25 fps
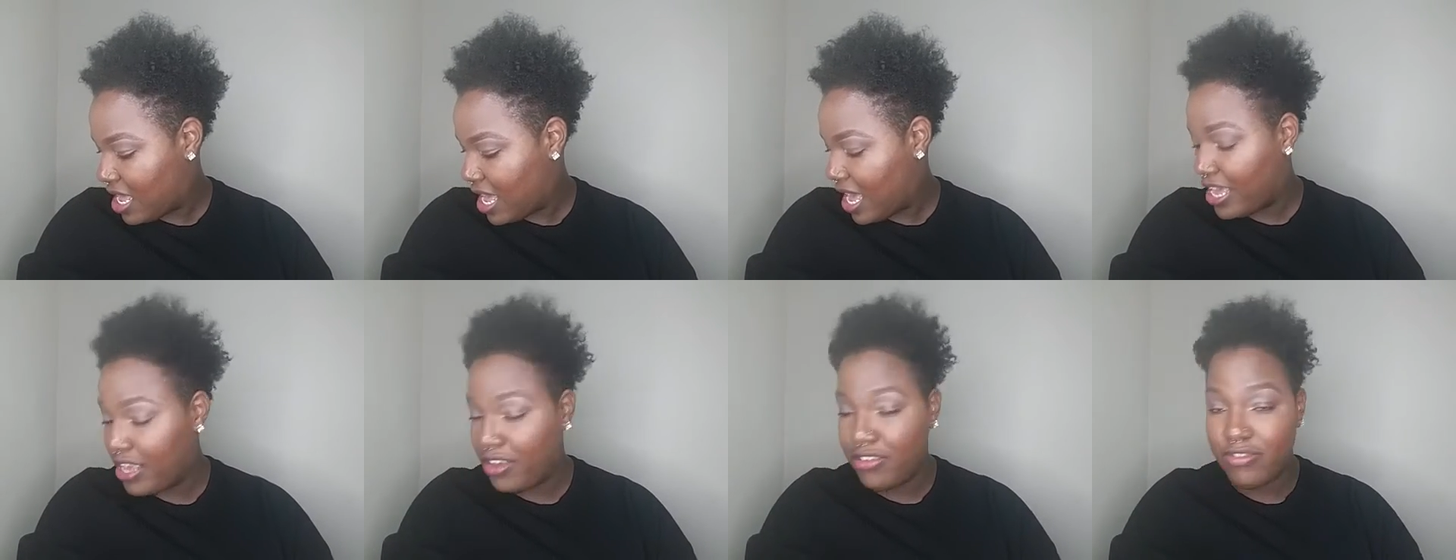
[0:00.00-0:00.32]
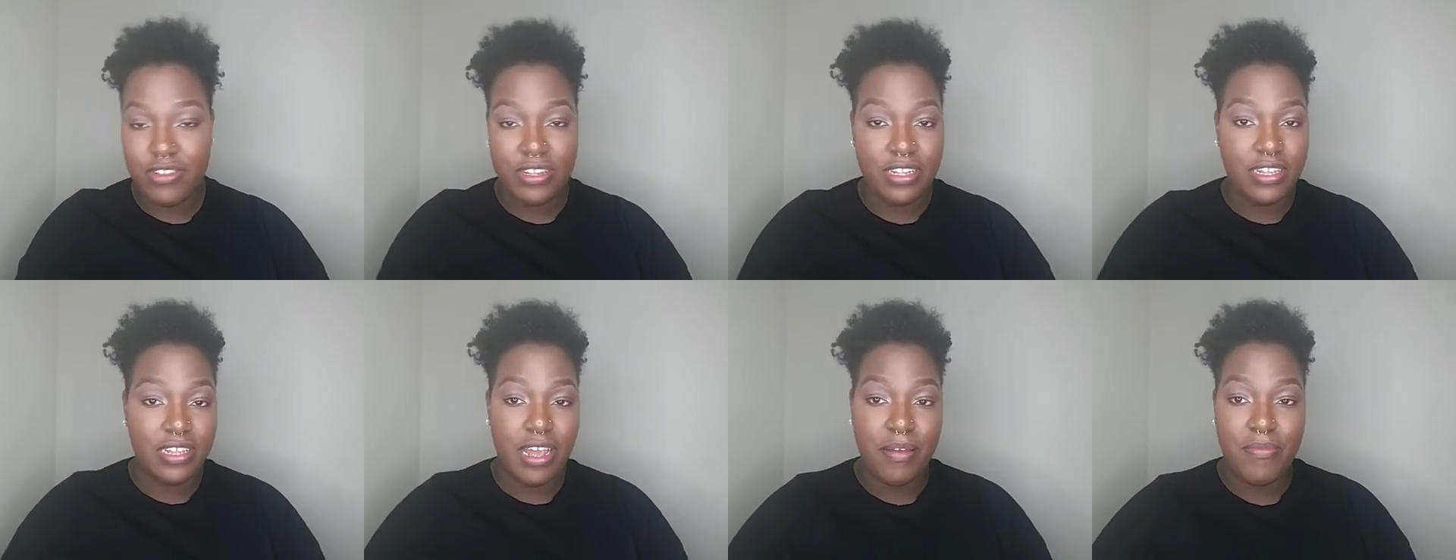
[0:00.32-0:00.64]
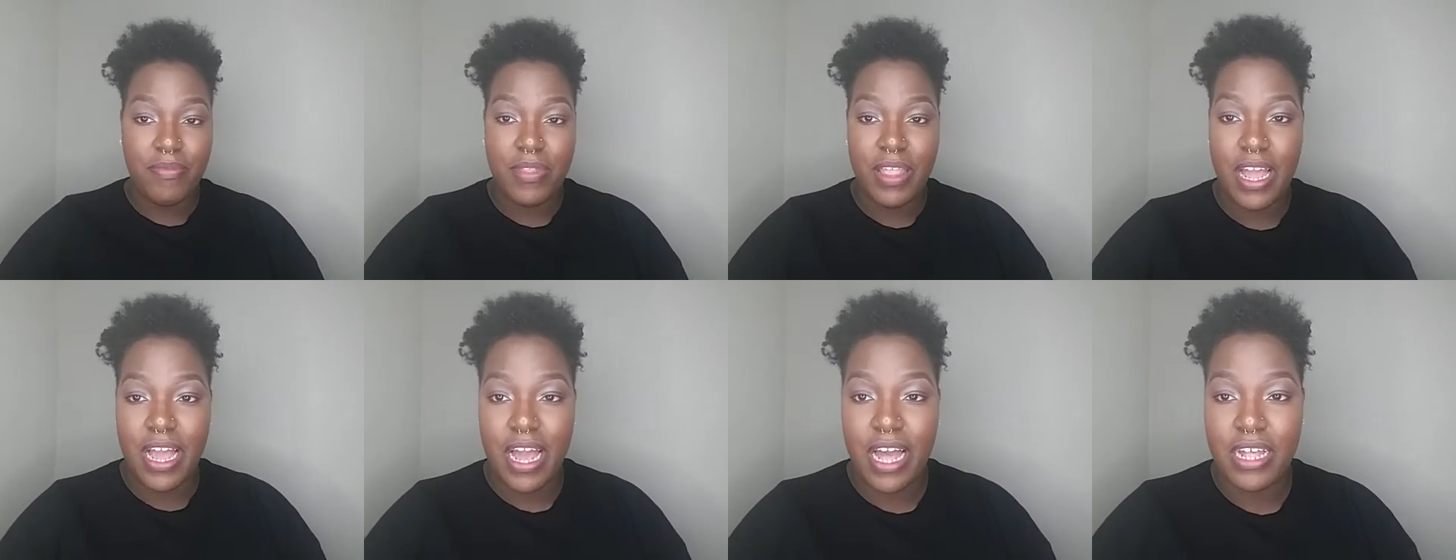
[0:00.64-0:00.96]
I use the
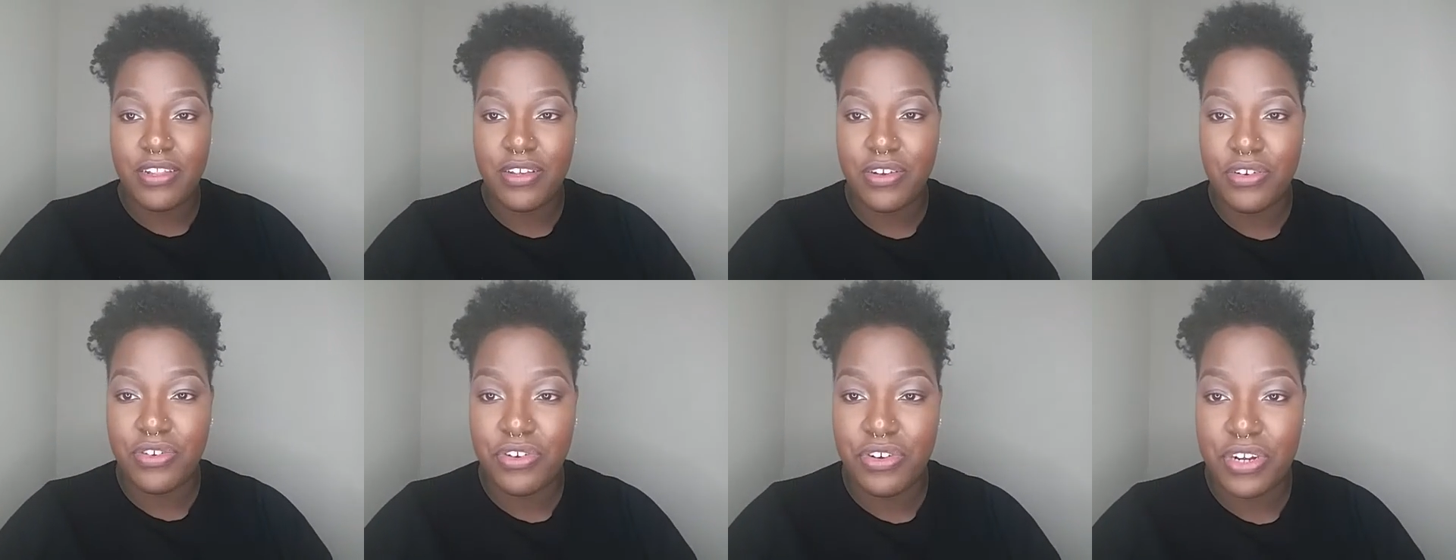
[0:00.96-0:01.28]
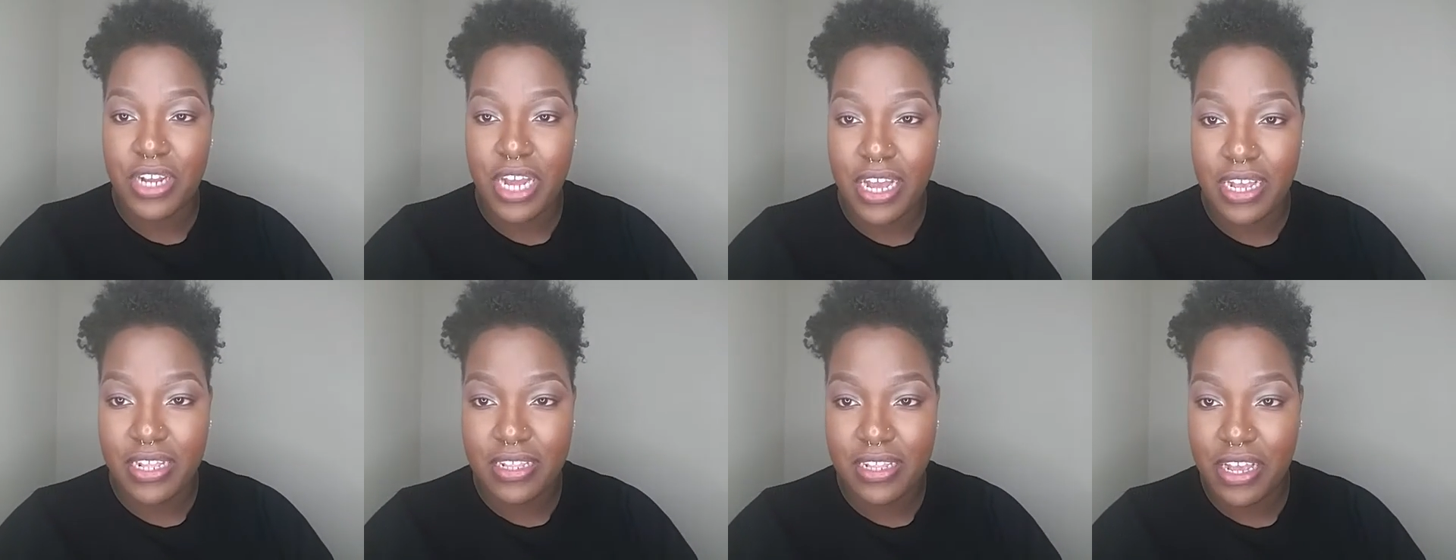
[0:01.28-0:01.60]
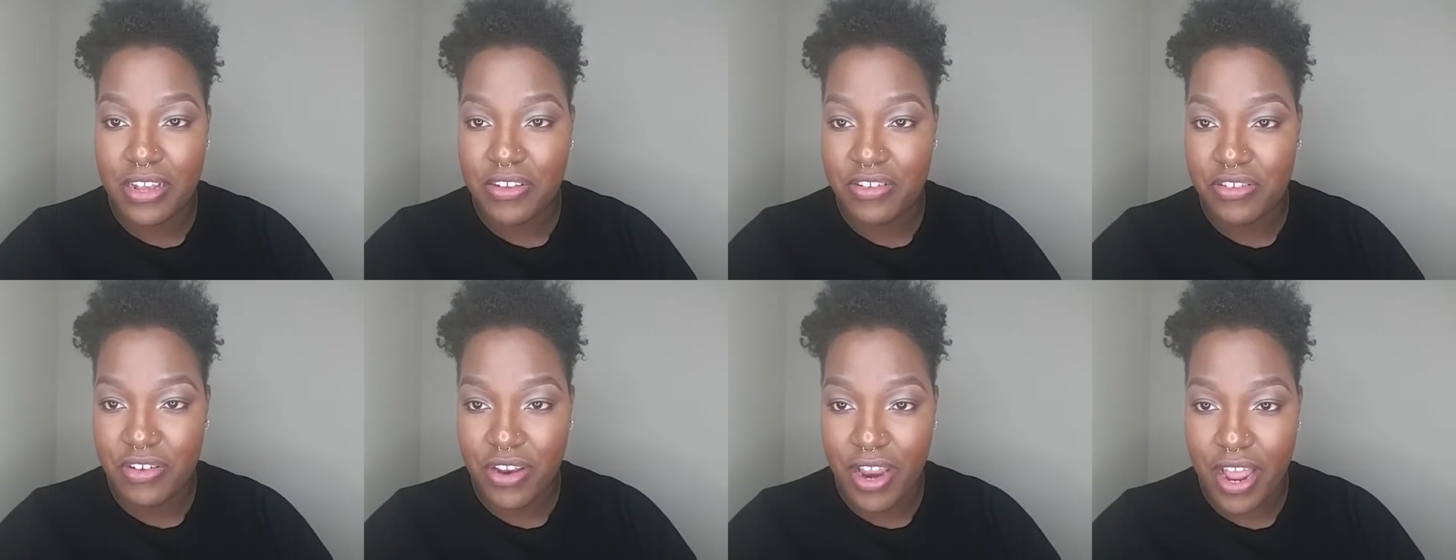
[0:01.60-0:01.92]
same thing I told you guys
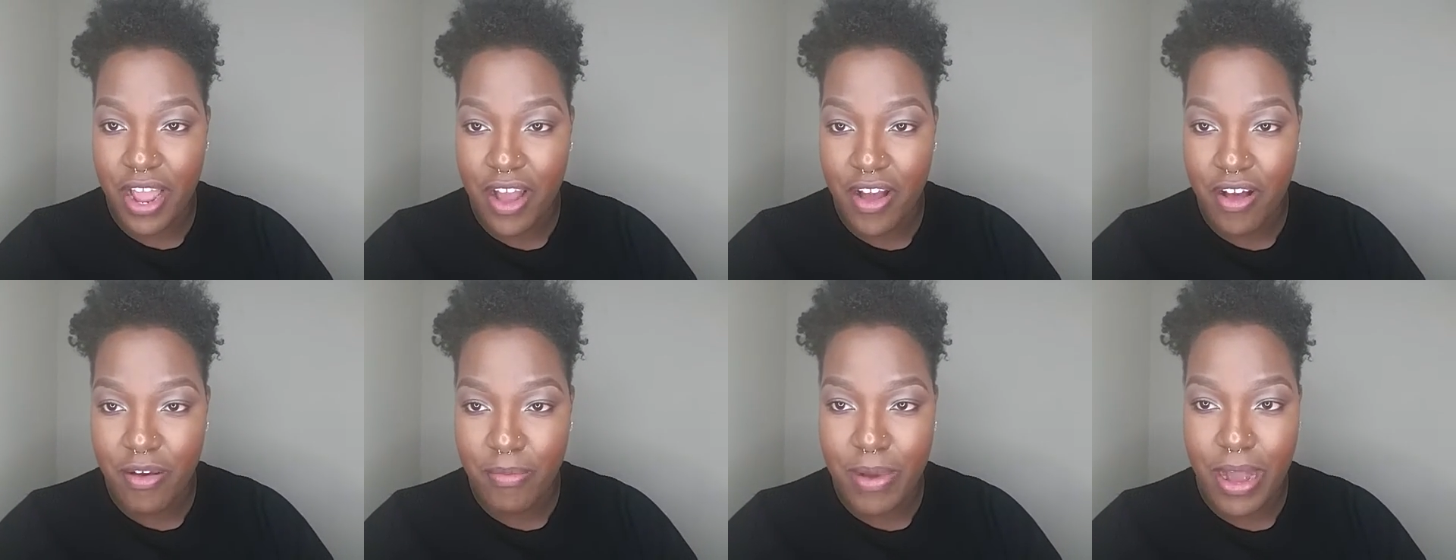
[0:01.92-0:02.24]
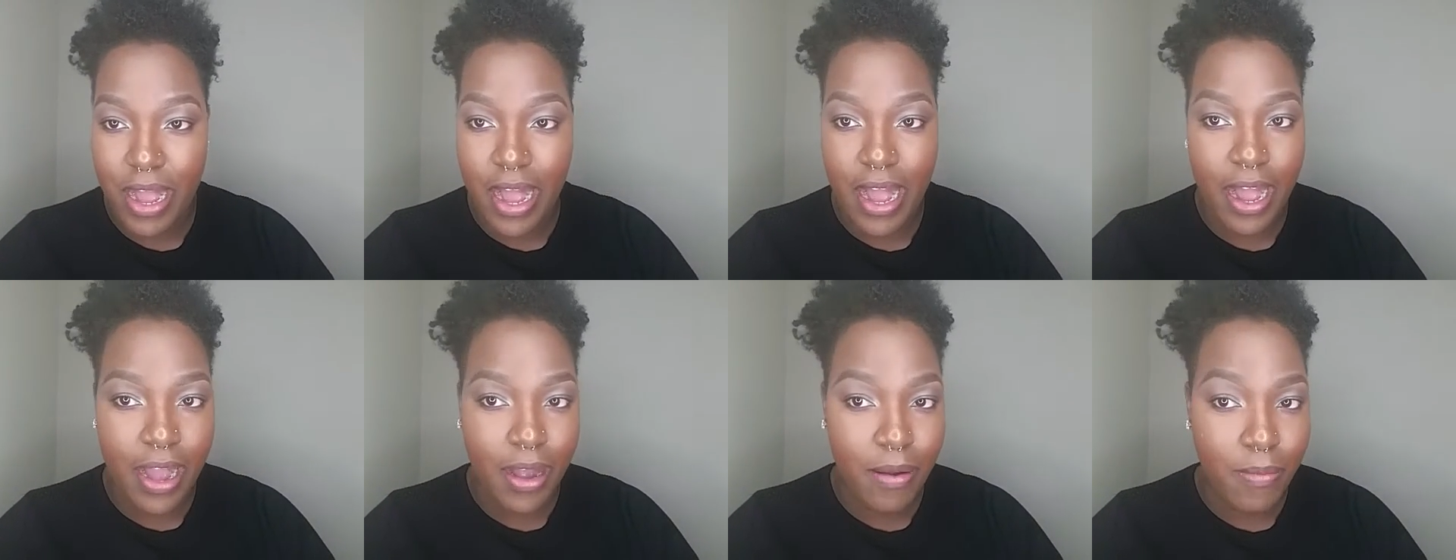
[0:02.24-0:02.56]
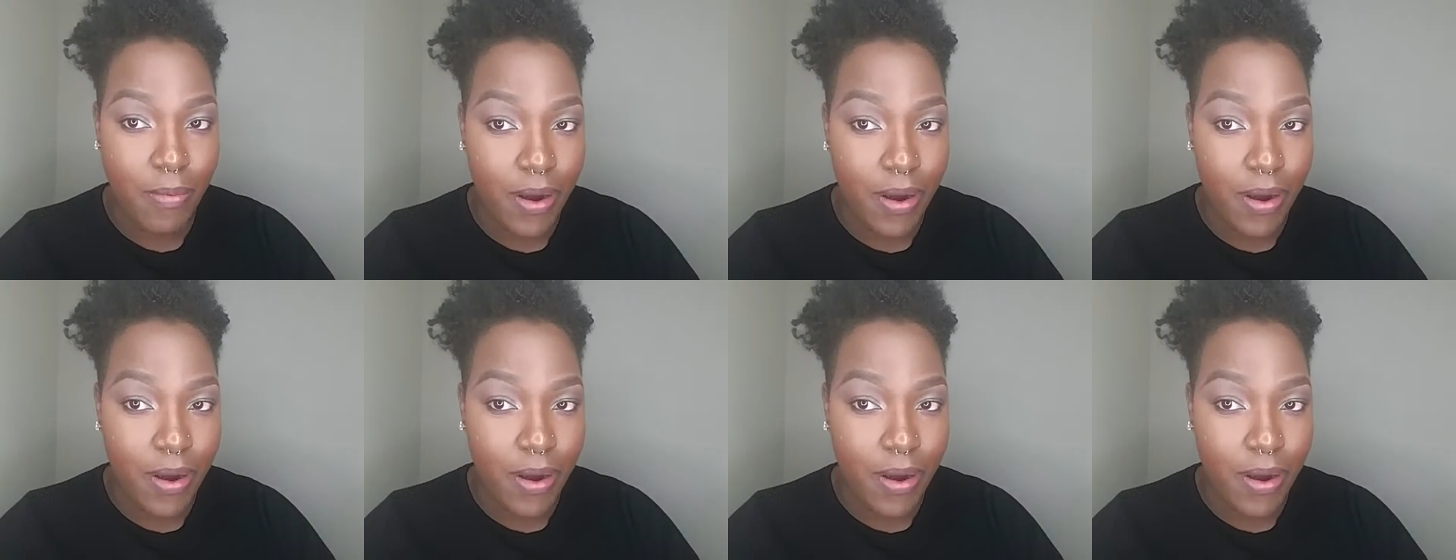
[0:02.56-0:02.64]
yesterday on my